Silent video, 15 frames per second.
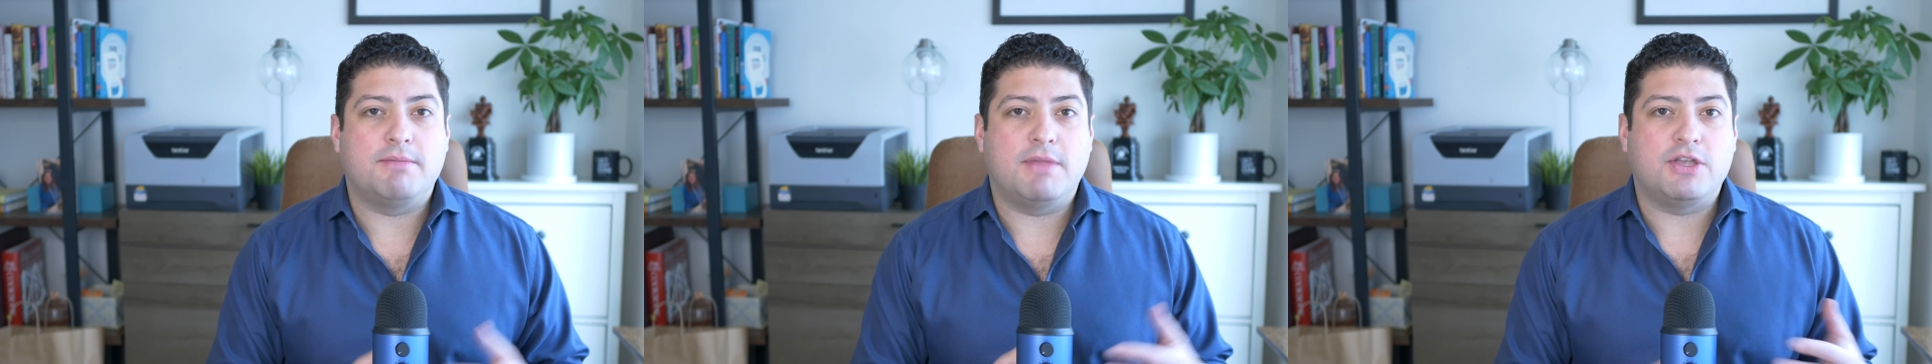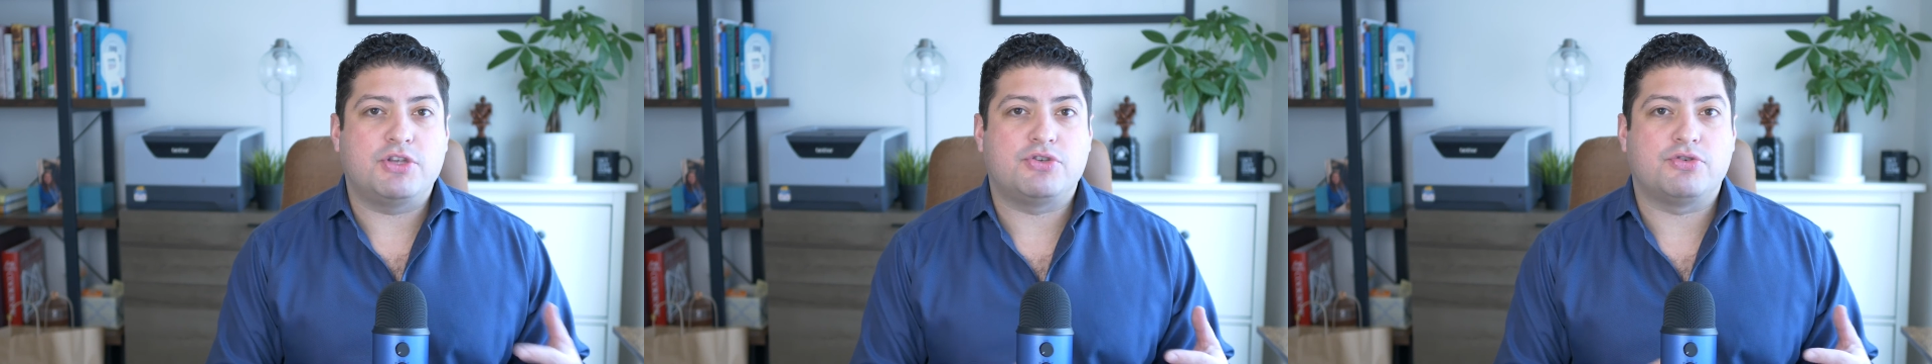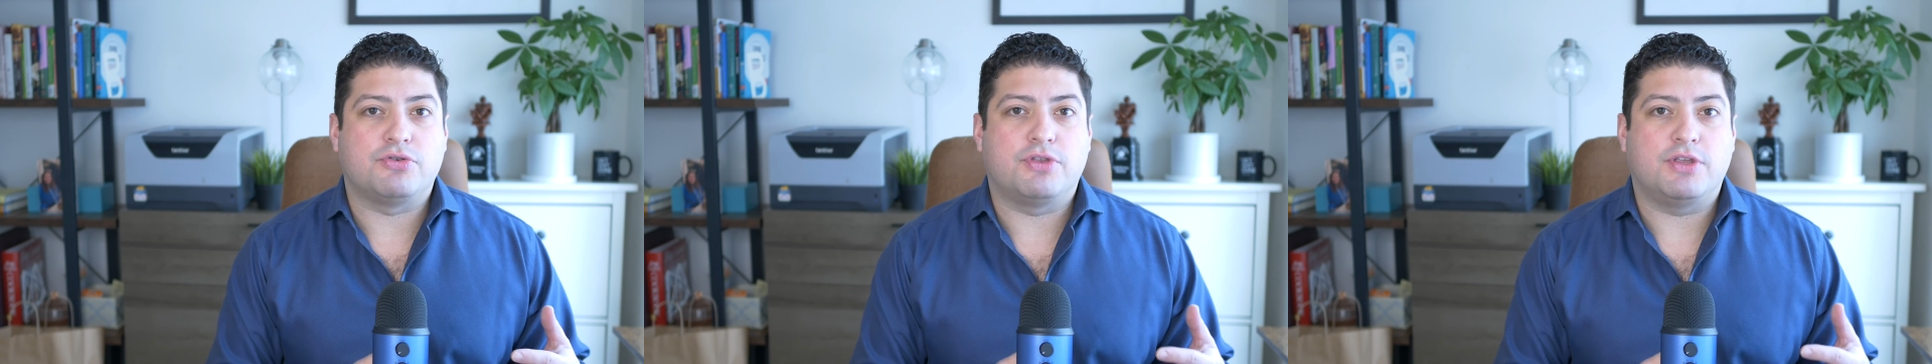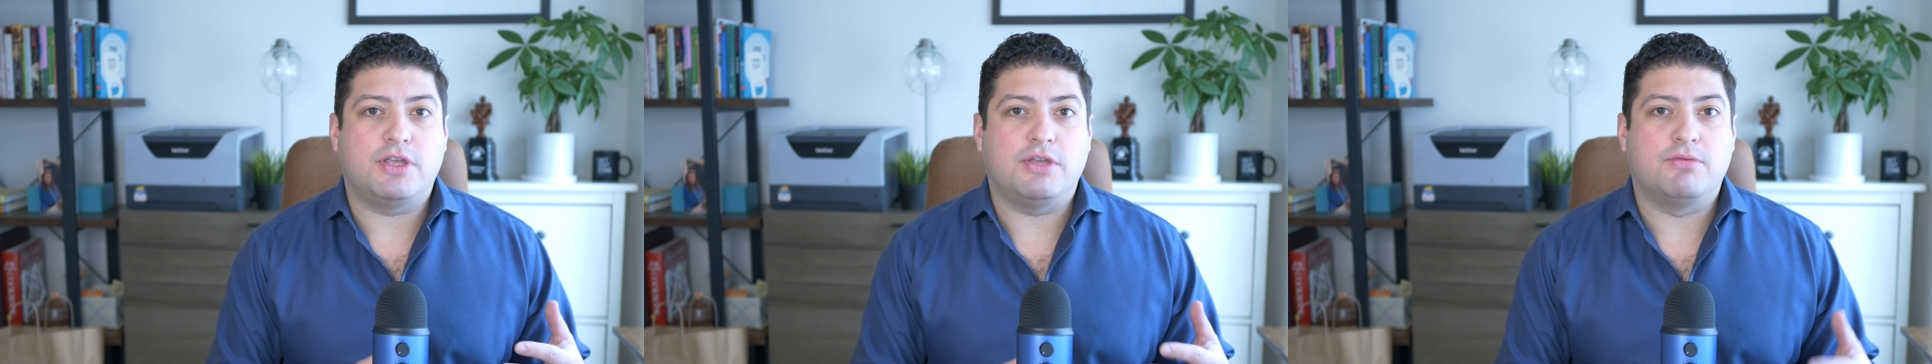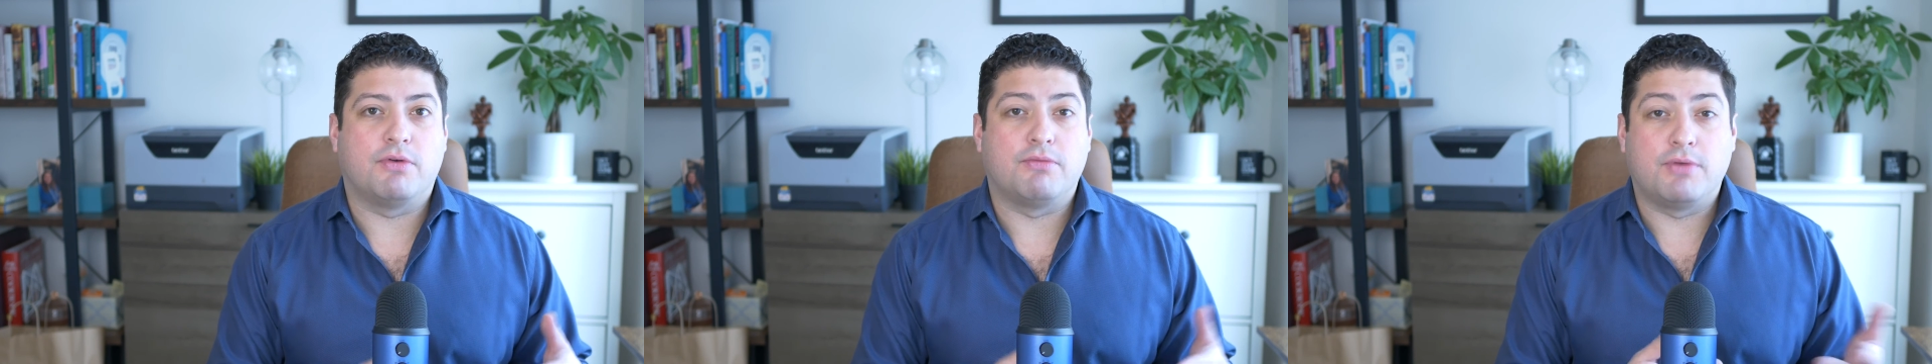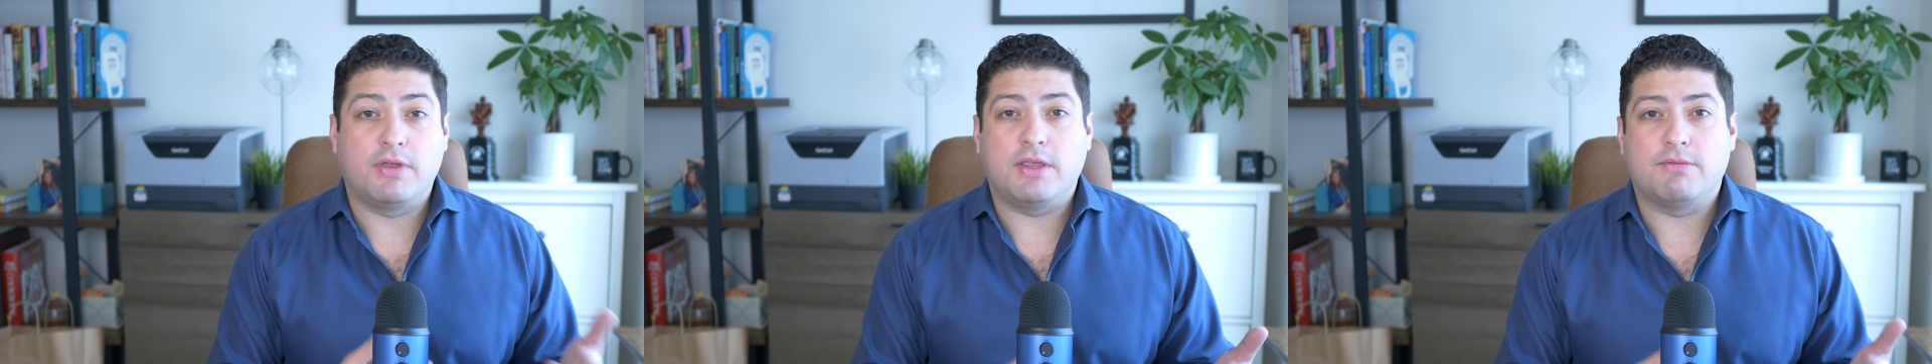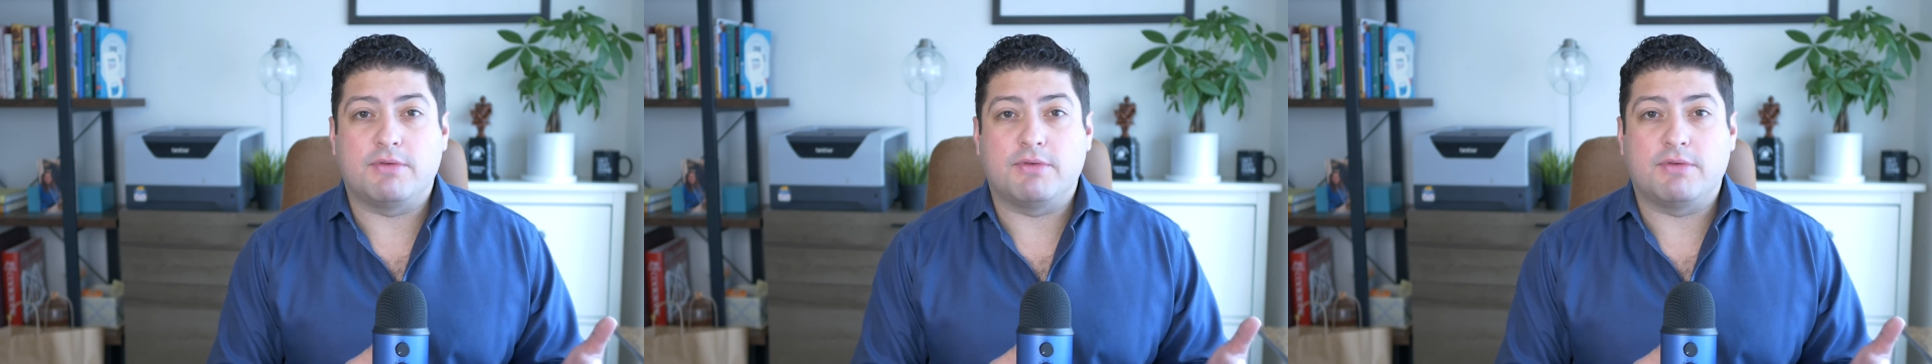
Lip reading: make sure that you are really